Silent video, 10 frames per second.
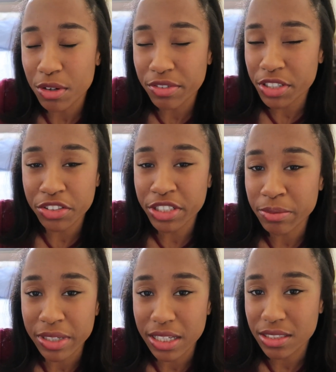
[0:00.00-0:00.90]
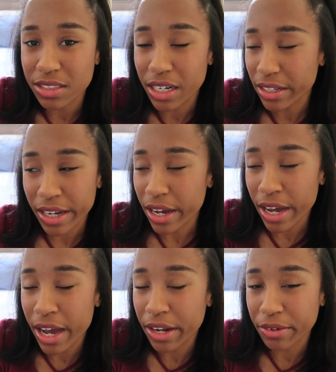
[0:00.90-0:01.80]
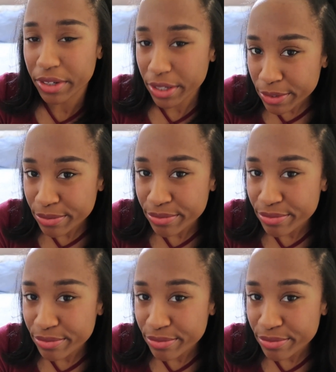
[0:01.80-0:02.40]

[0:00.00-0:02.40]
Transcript: over a dream last night. I don't know.